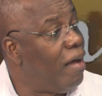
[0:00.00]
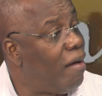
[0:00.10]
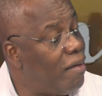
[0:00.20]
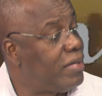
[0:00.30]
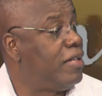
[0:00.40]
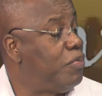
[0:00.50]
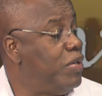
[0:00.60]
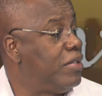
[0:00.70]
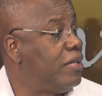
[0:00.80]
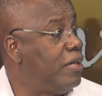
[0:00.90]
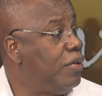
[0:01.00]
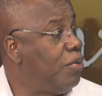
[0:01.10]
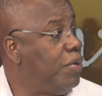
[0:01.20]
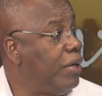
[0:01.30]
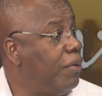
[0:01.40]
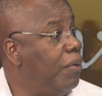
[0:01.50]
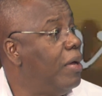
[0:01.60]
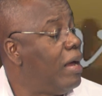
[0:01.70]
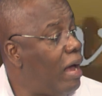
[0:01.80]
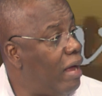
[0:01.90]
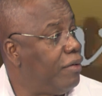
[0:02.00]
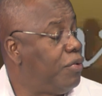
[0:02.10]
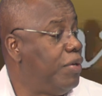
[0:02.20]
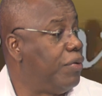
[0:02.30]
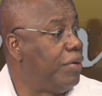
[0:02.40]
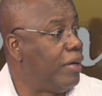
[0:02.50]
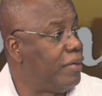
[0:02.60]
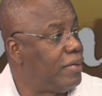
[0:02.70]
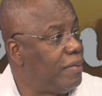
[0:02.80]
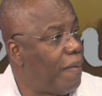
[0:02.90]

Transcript: us as business in Tobago and Tobagonians.